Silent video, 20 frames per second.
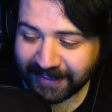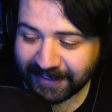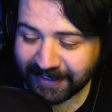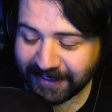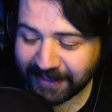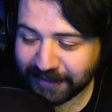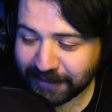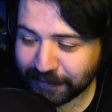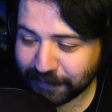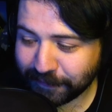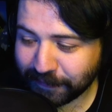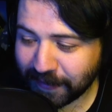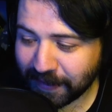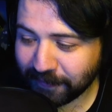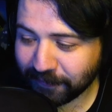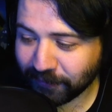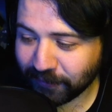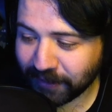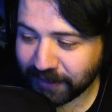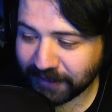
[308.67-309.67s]
His
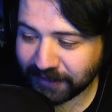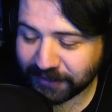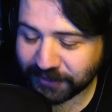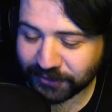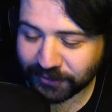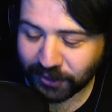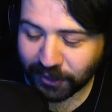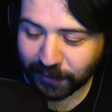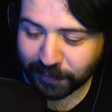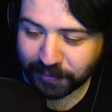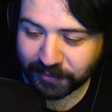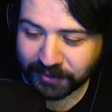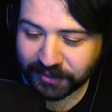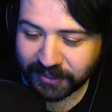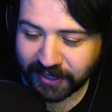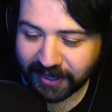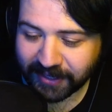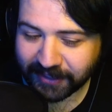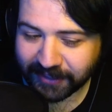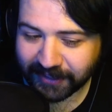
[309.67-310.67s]
favorite sharp
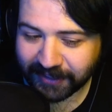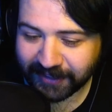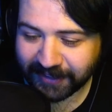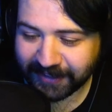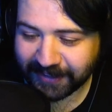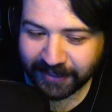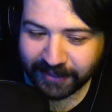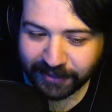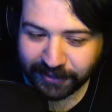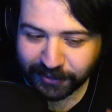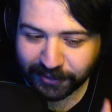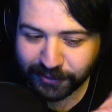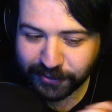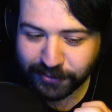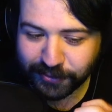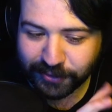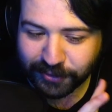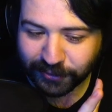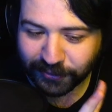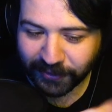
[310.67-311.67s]
cheddar,
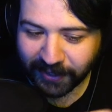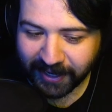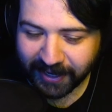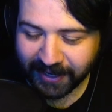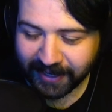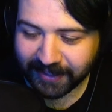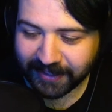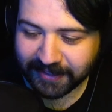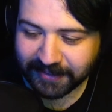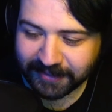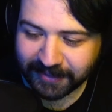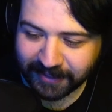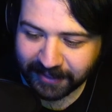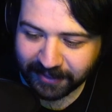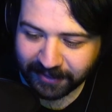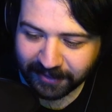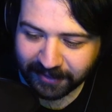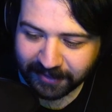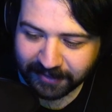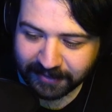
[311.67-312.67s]
Lou Crane, as he
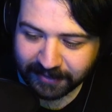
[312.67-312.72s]
calls it.